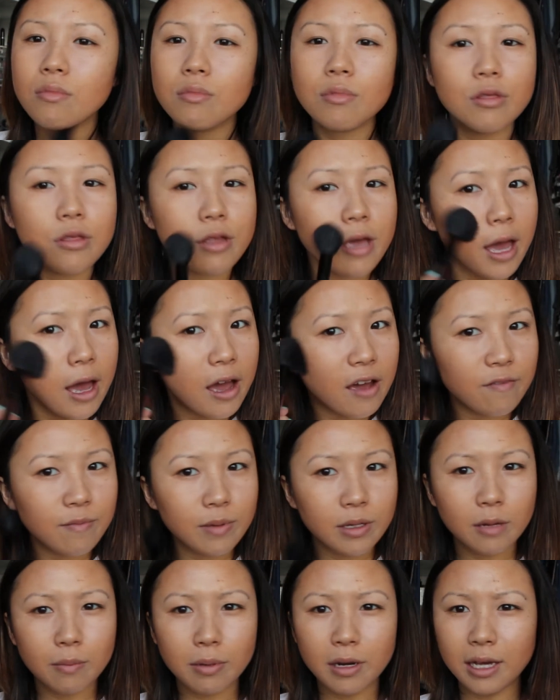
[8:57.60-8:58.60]
So yeah, I've
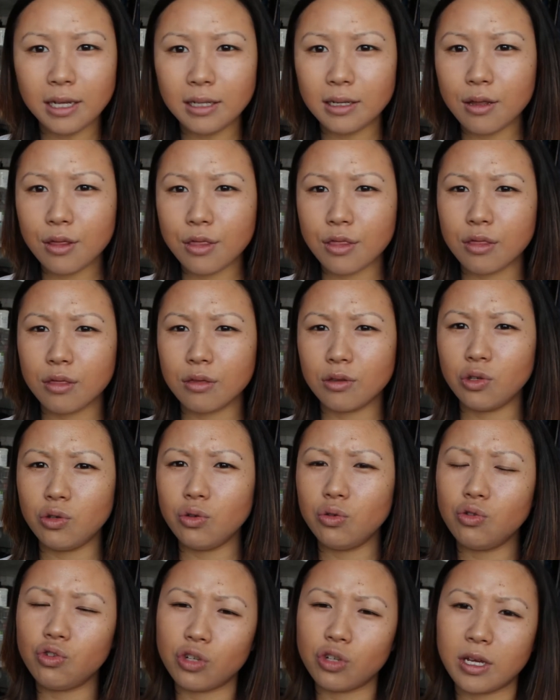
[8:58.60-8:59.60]
been applying this
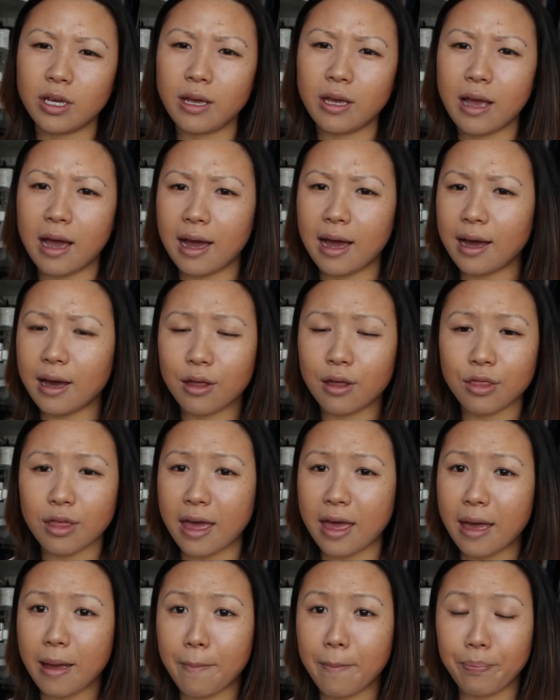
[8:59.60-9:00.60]
usually as
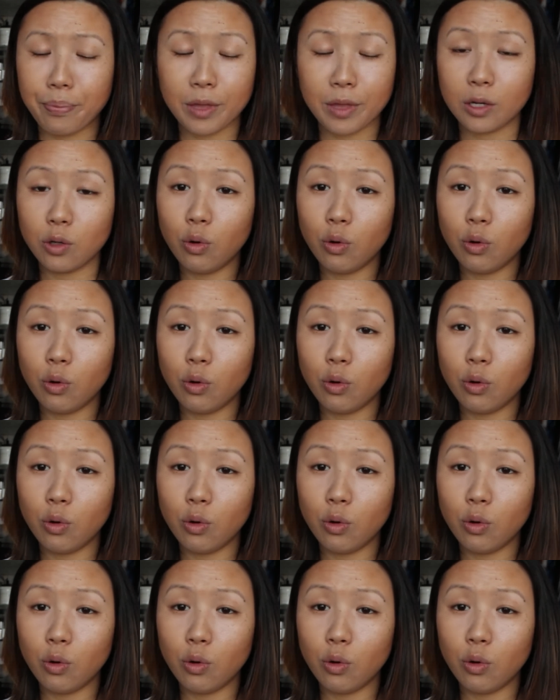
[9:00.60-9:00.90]
an